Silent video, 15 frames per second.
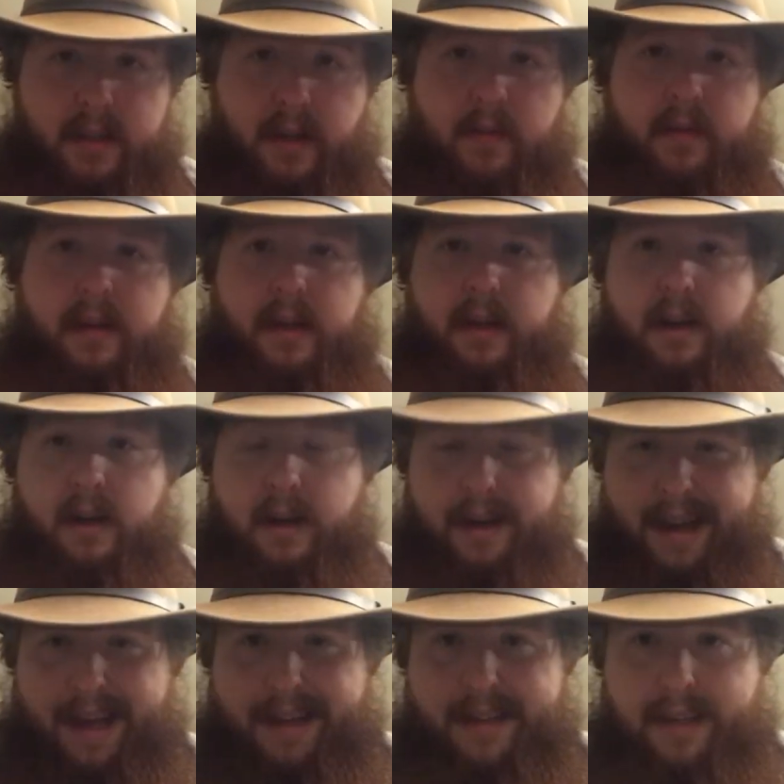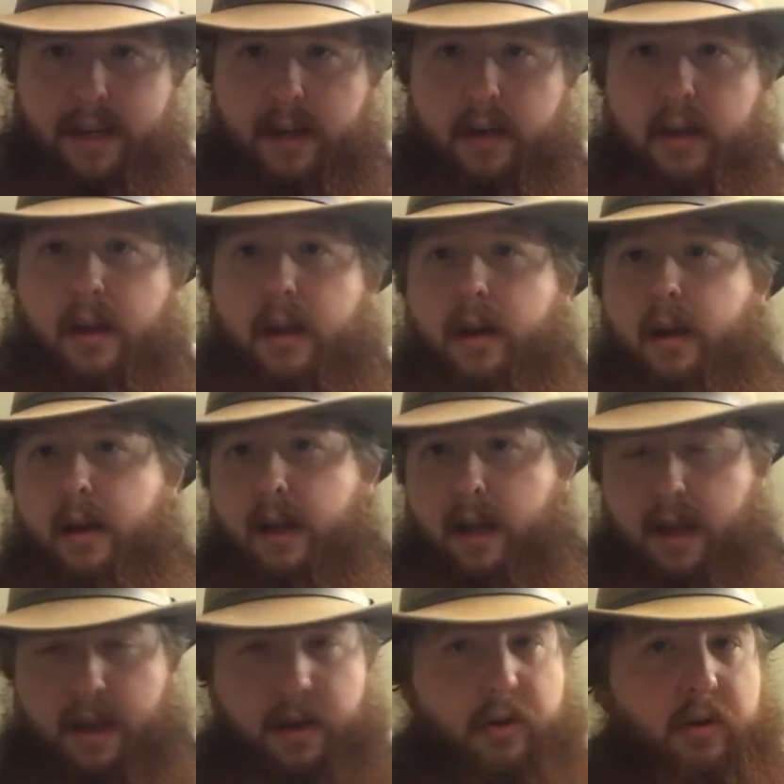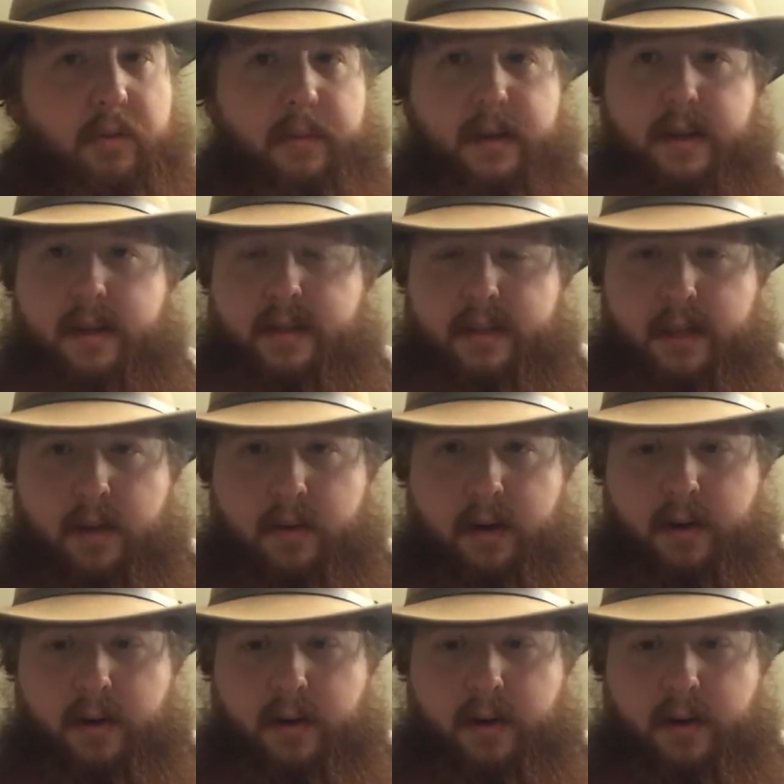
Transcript: 17, 19 incremented sail